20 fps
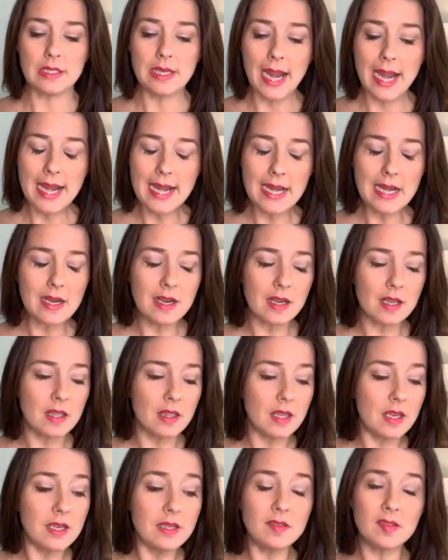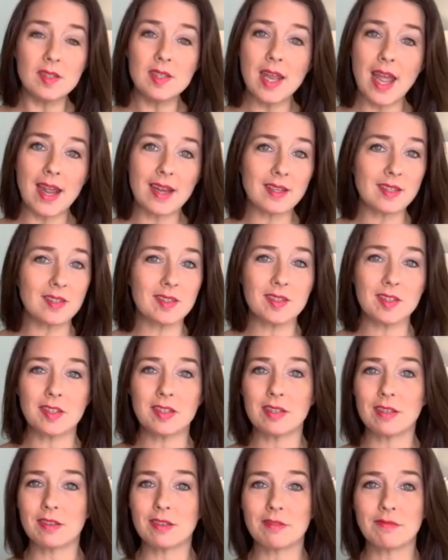to take these
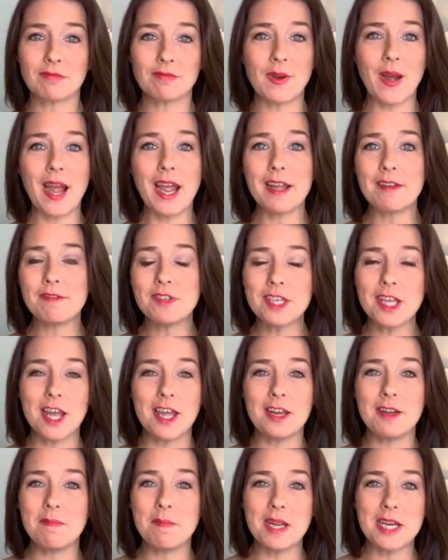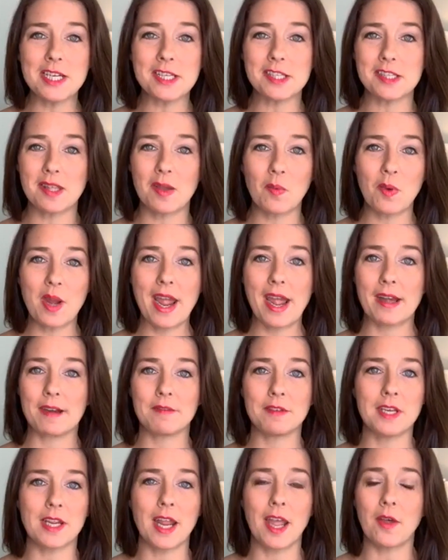next five, ten minutes that we
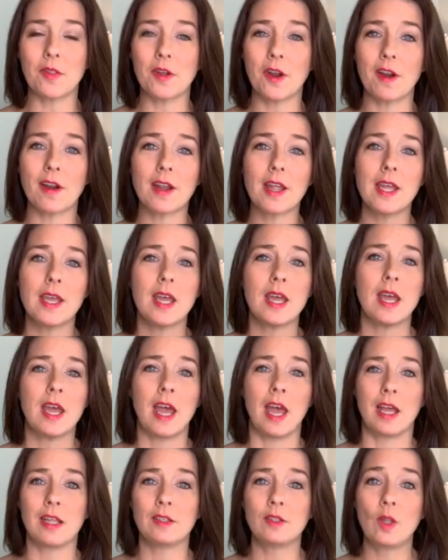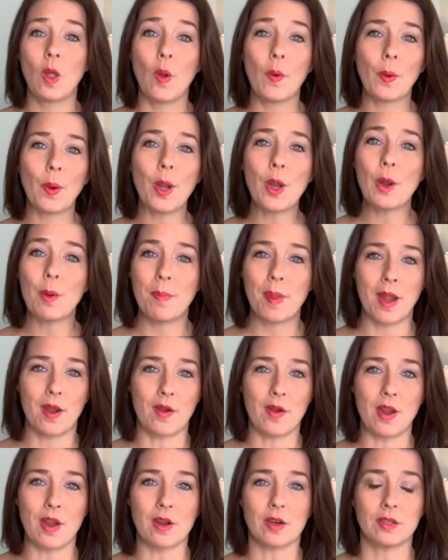have together and lower your
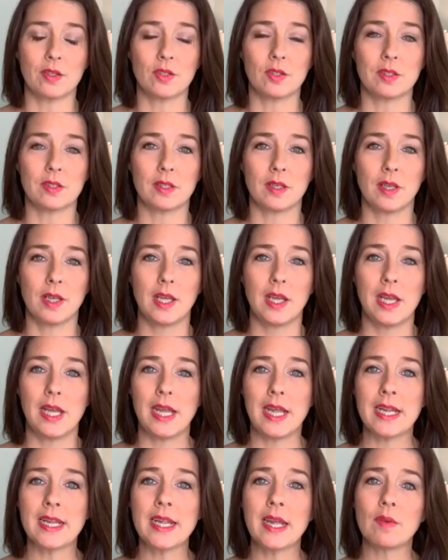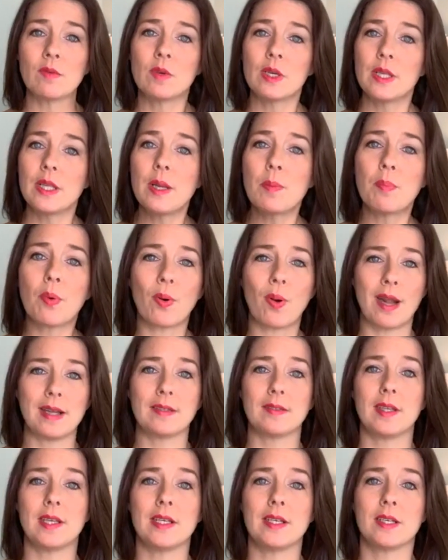barriers and get really
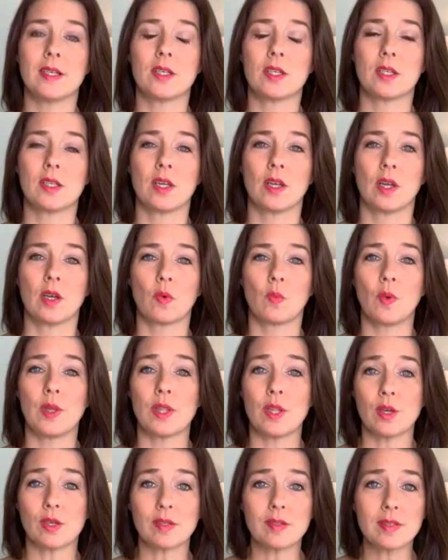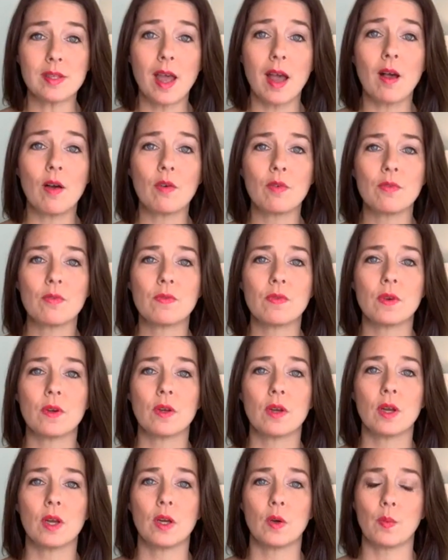present with yourself,
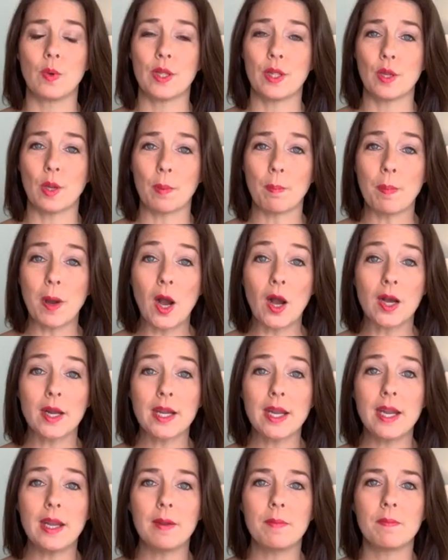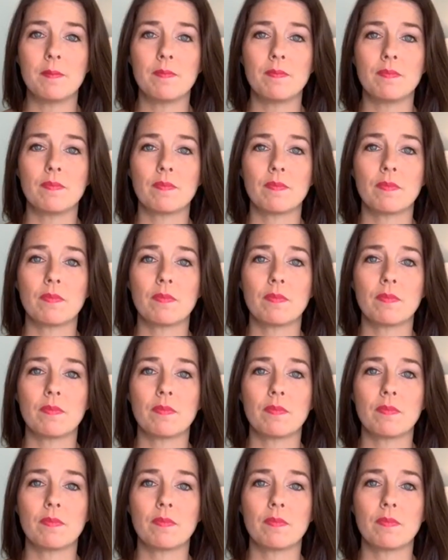with your body,